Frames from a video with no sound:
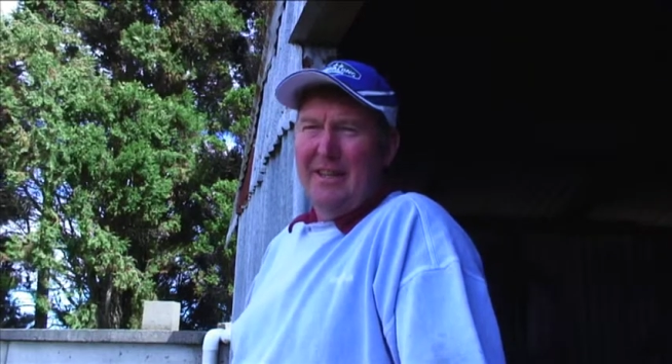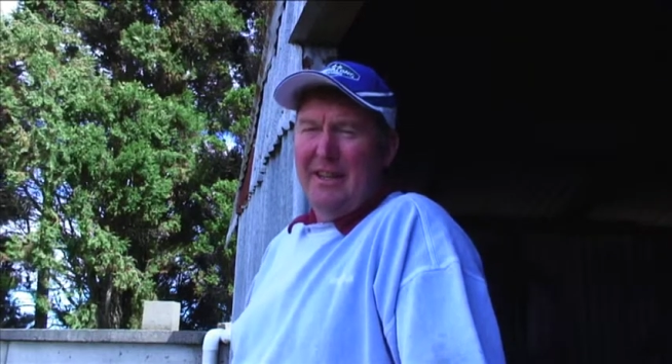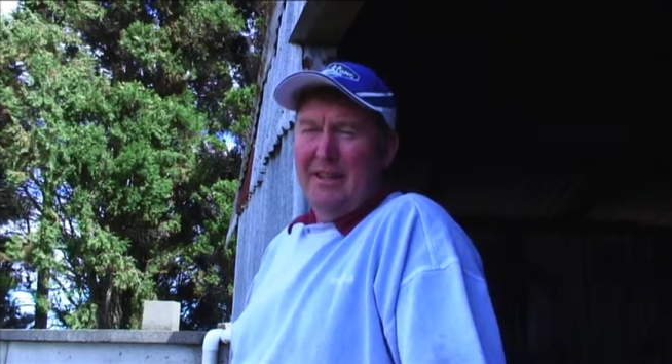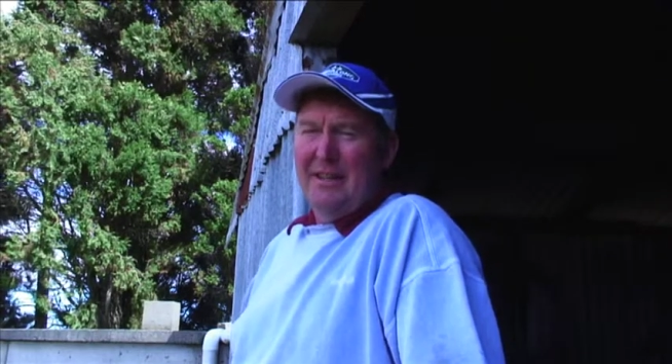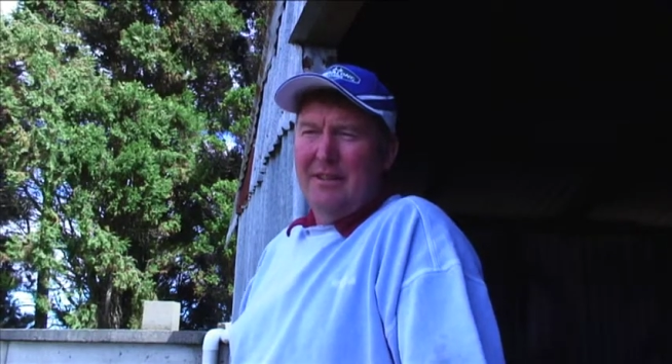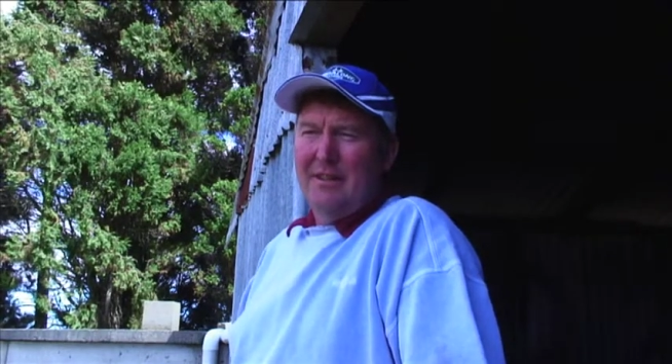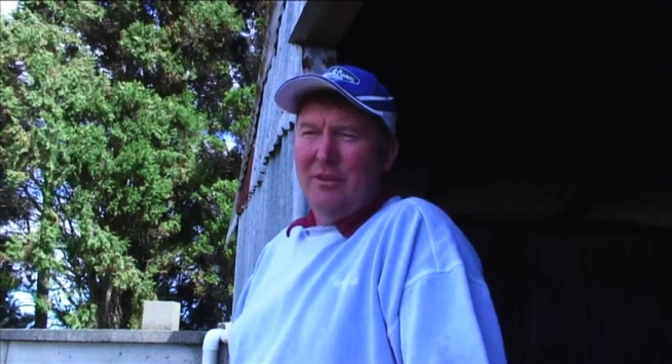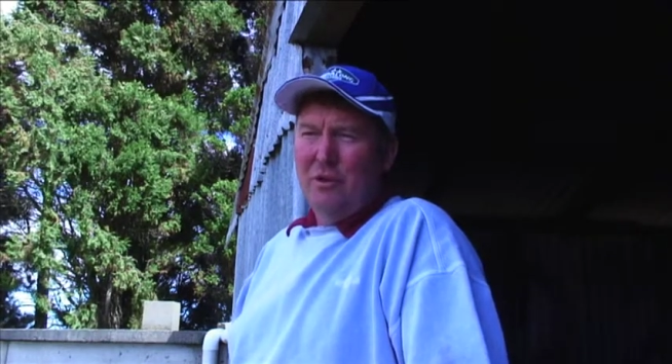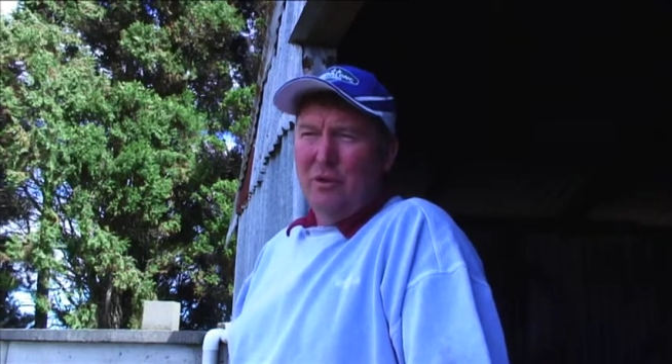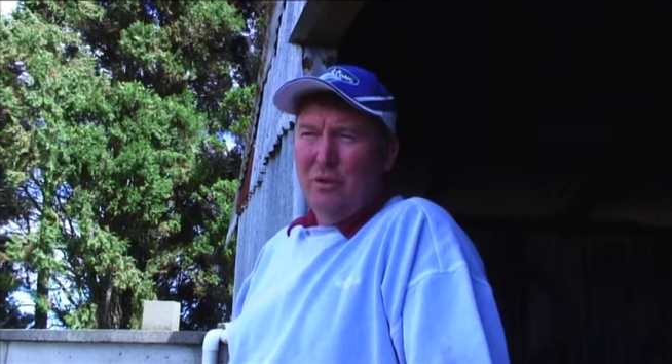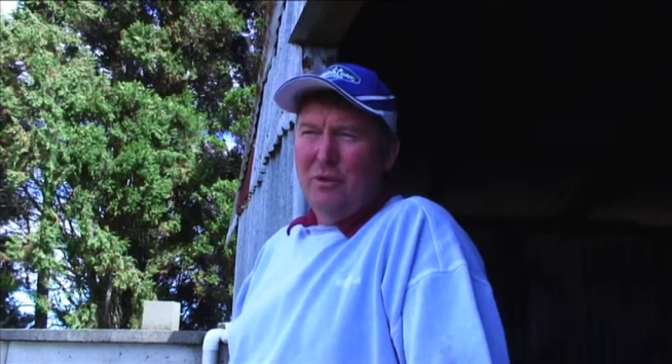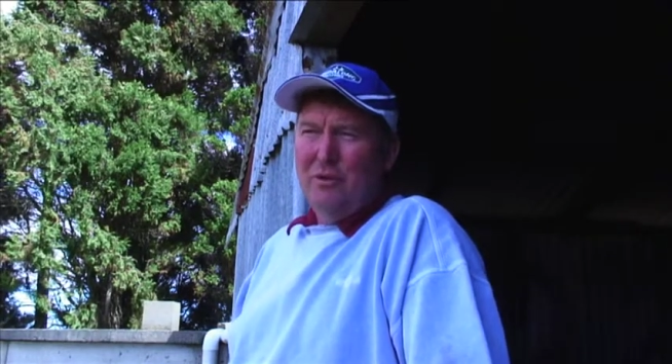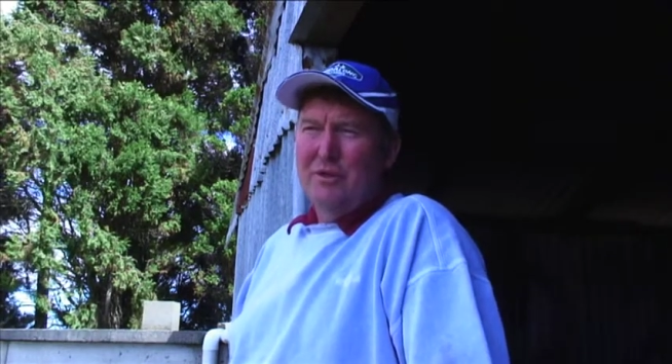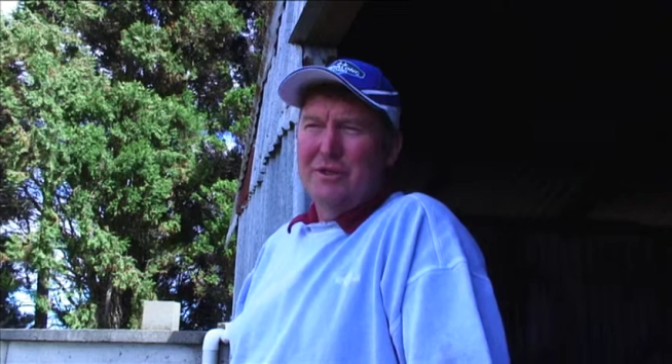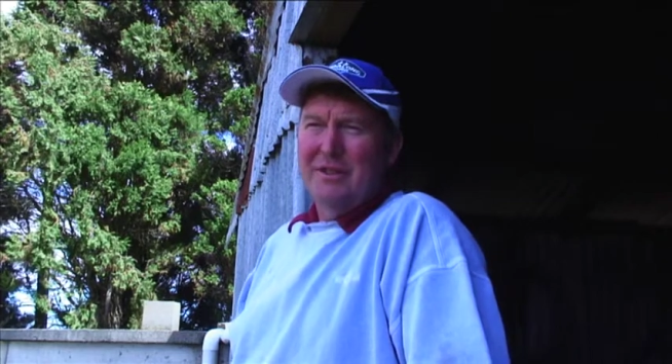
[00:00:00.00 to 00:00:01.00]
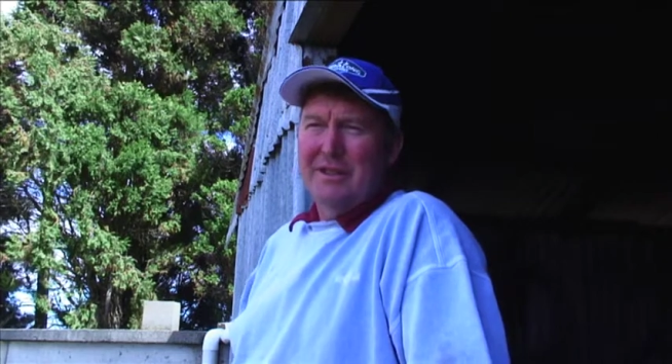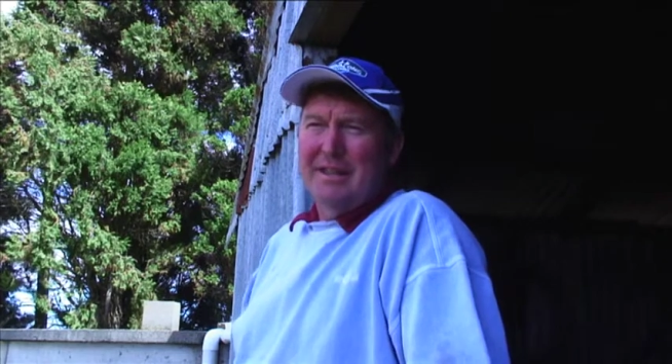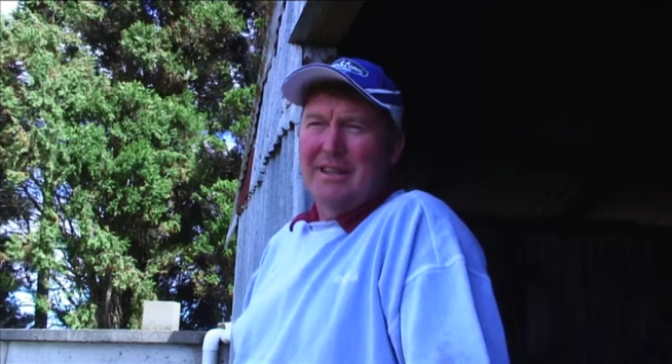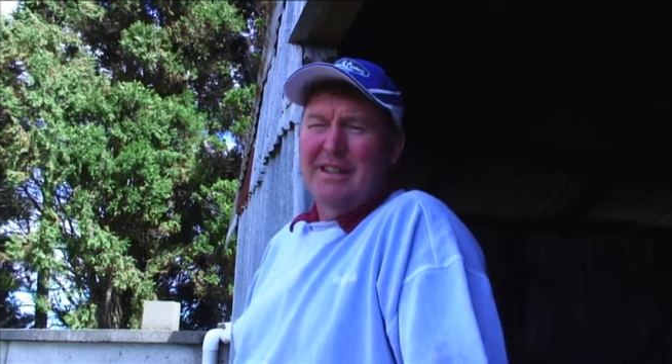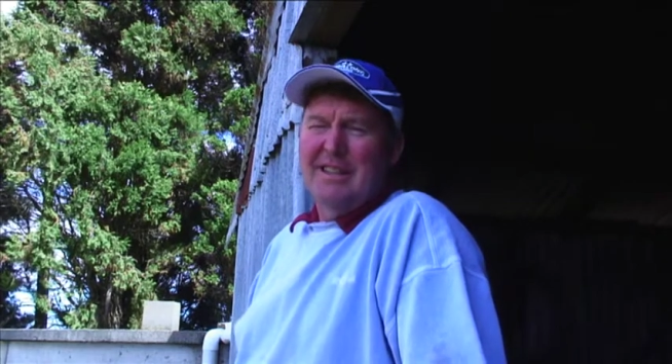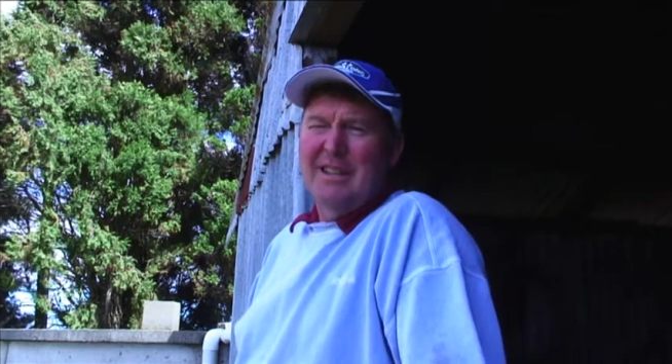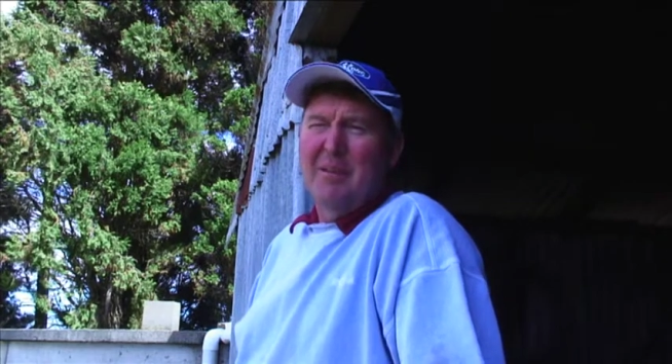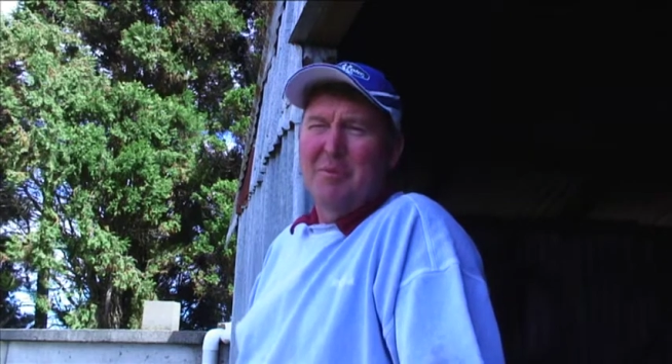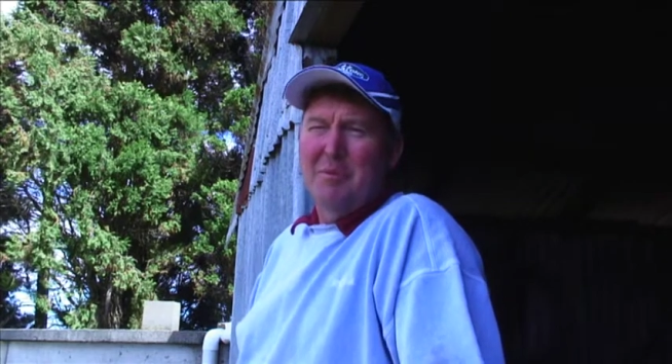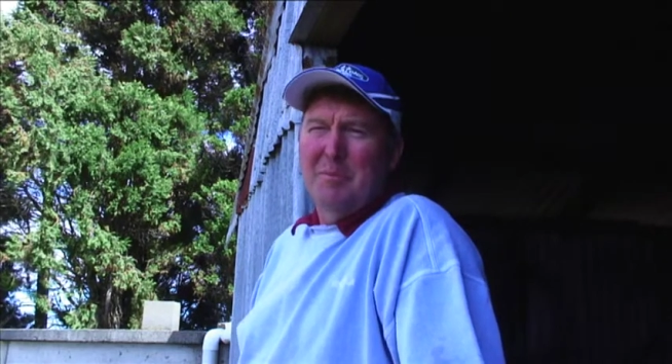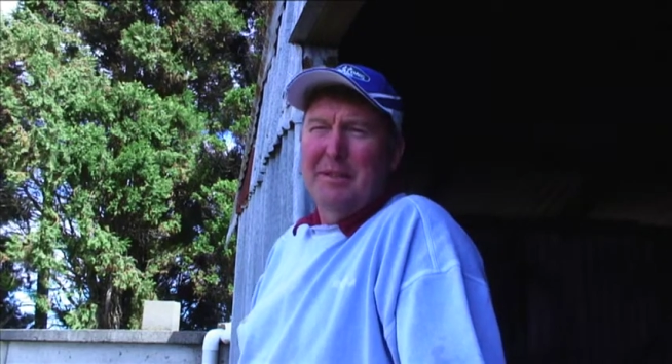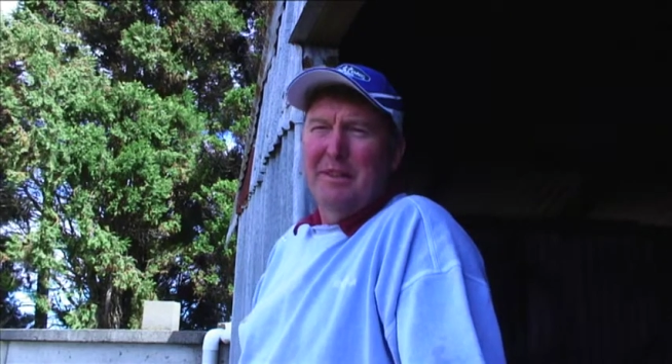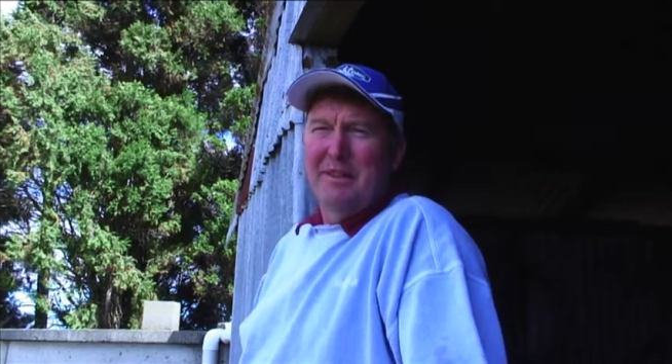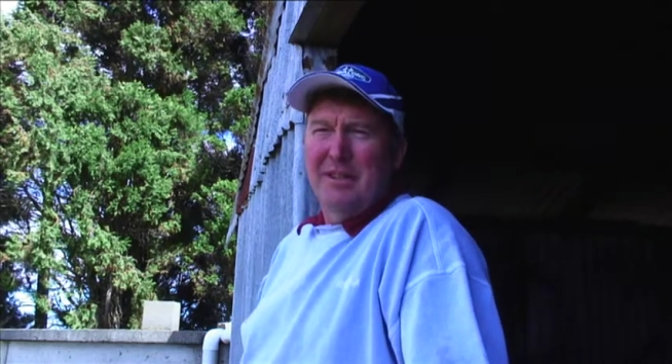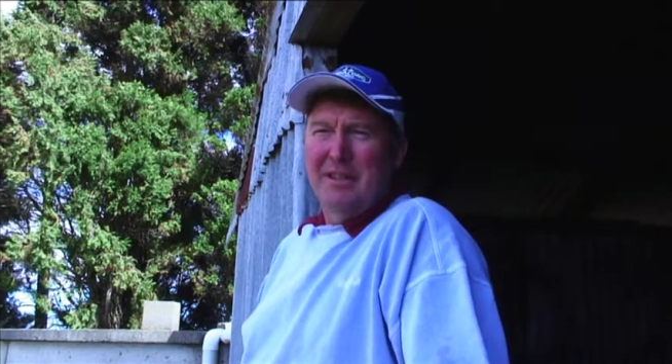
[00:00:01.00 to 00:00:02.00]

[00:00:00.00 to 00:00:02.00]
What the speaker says: it loosened things up a bit.